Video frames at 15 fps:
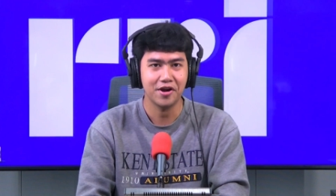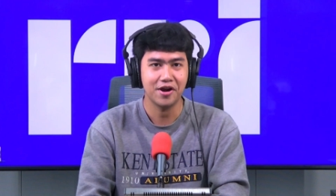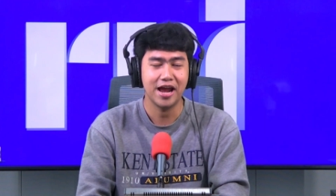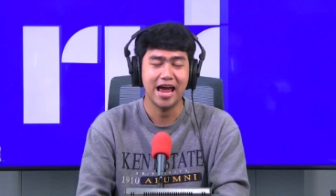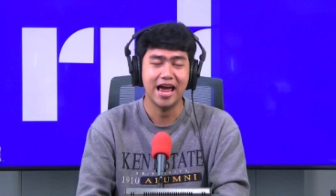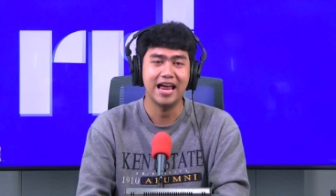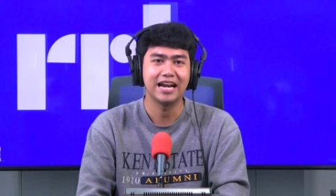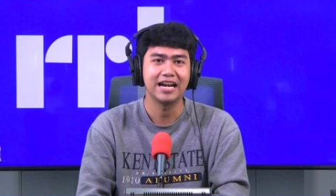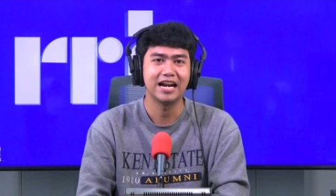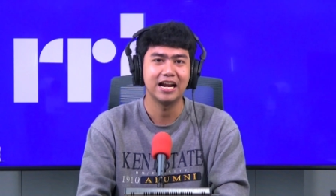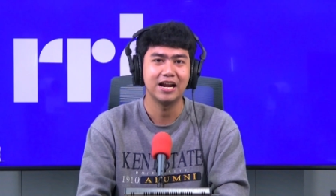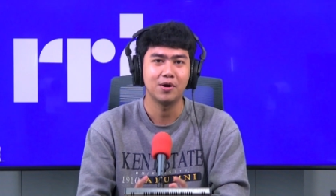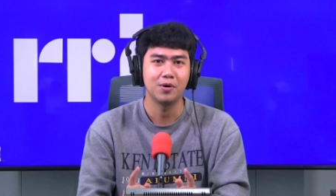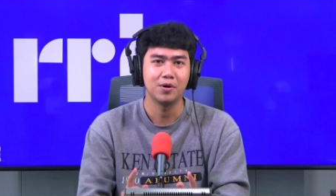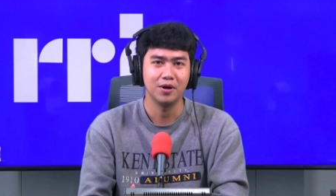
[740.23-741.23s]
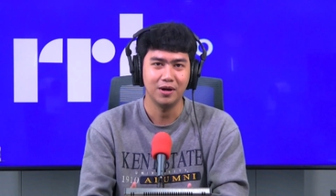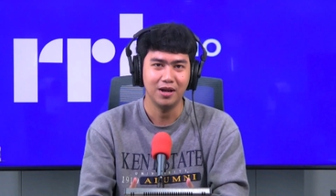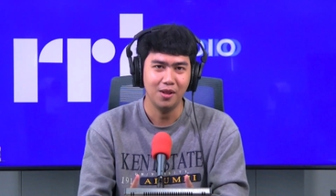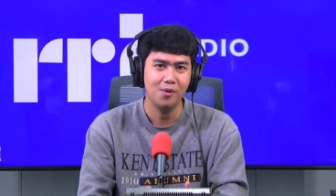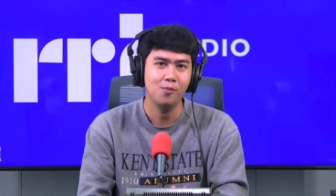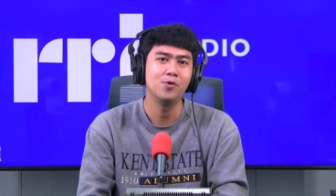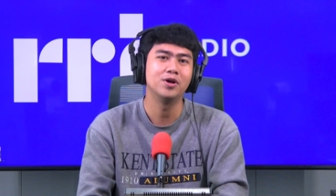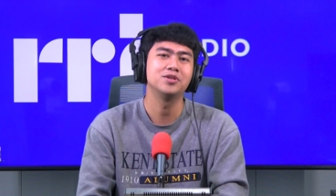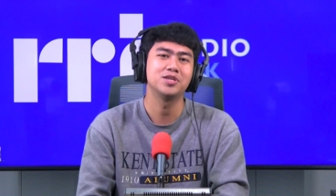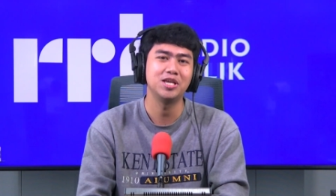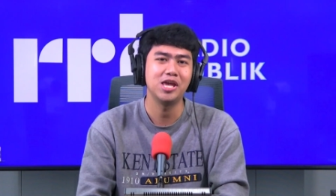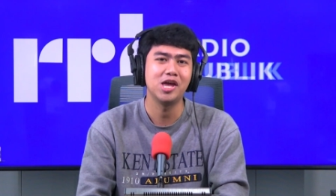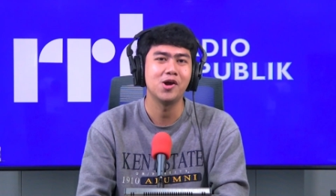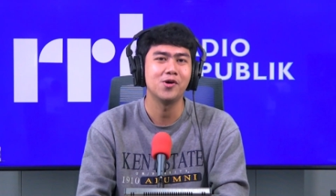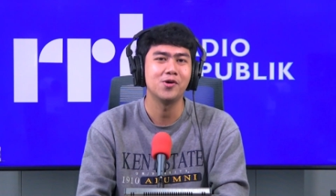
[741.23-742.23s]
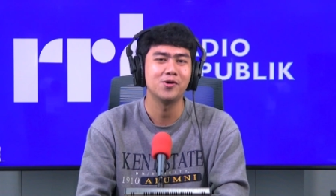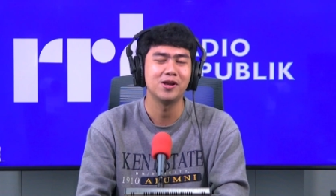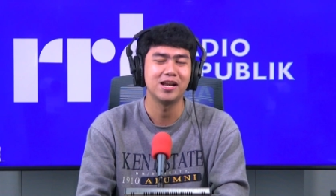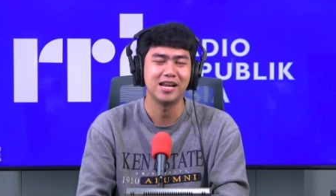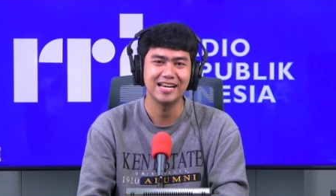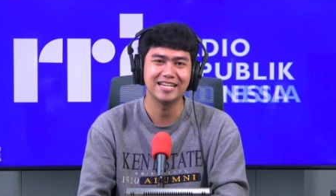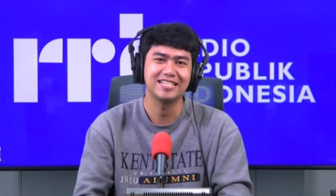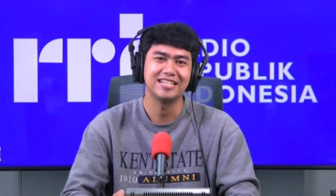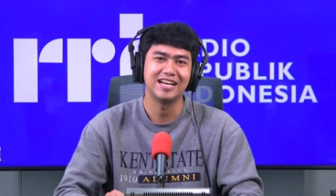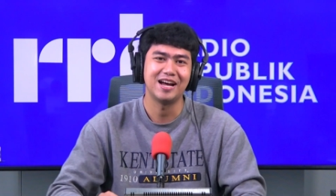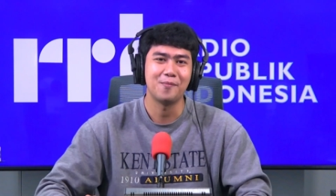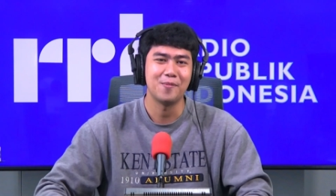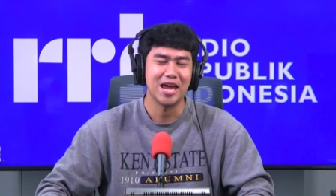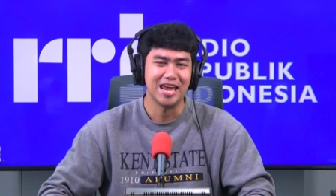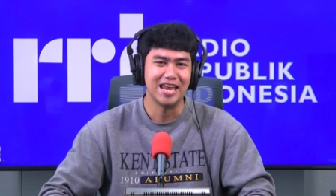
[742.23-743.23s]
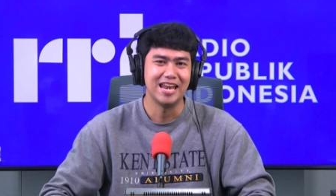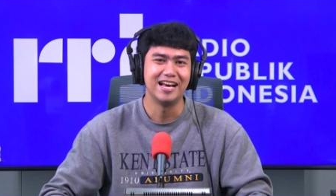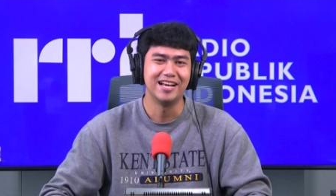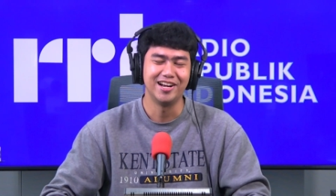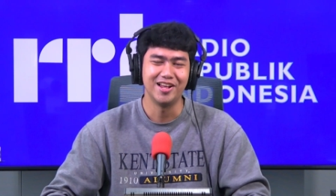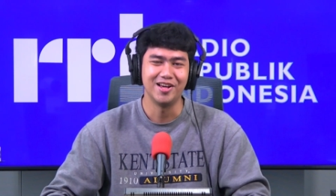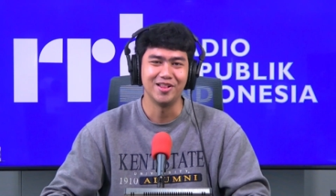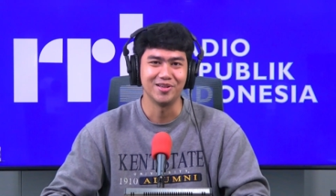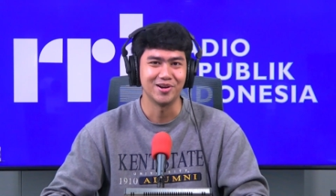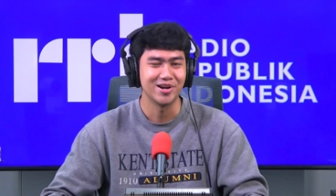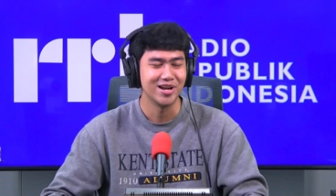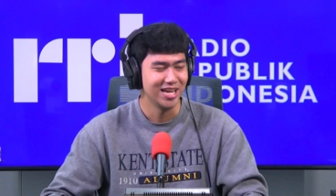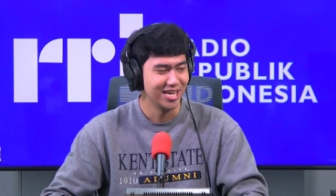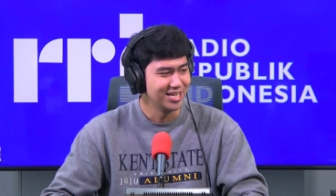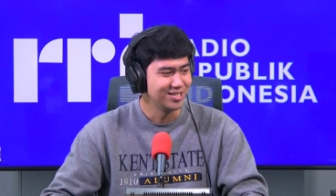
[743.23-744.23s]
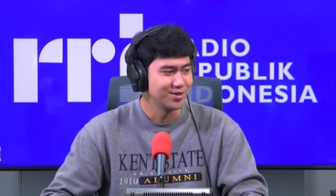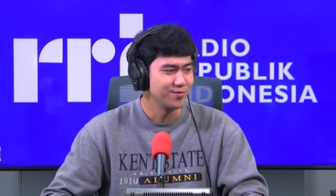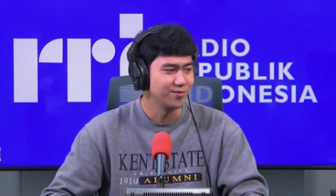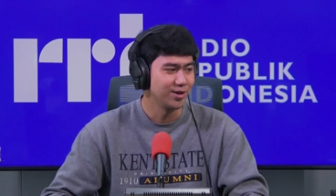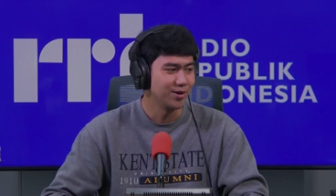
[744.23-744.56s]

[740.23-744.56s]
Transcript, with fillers: And we'll see you next time in another interview.